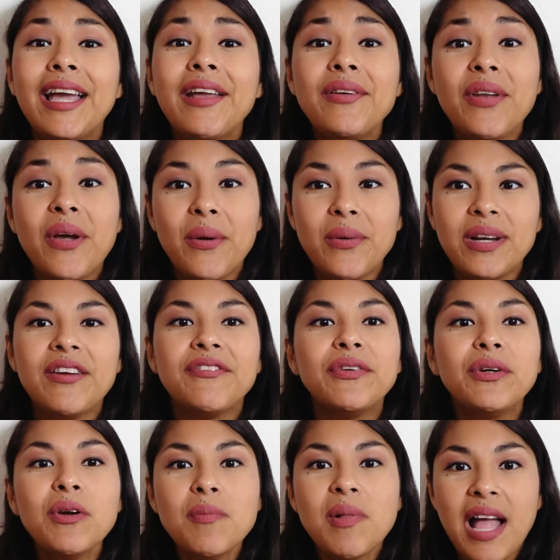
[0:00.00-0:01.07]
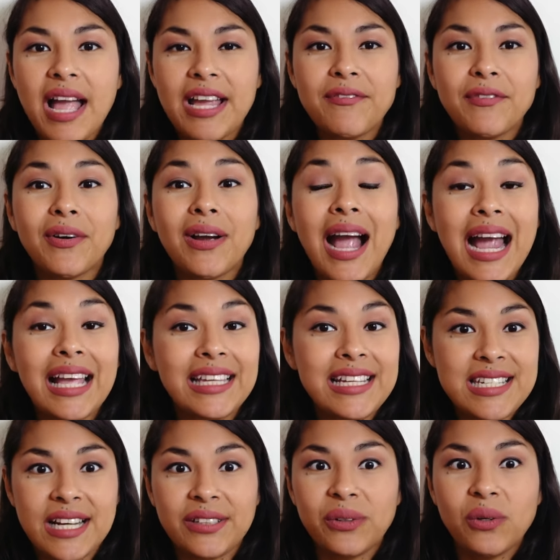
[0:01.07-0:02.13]
And note, if you're applying for a highly
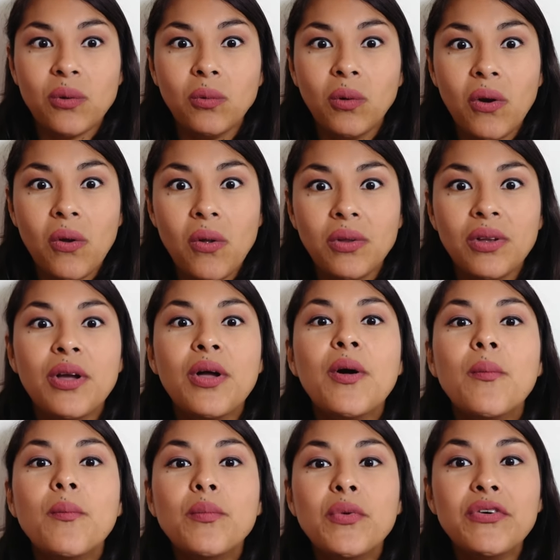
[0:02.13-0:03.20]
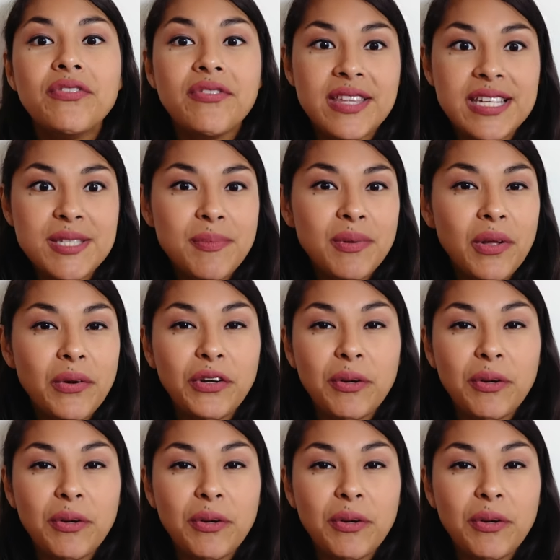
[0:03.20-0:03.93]
technical role, move this below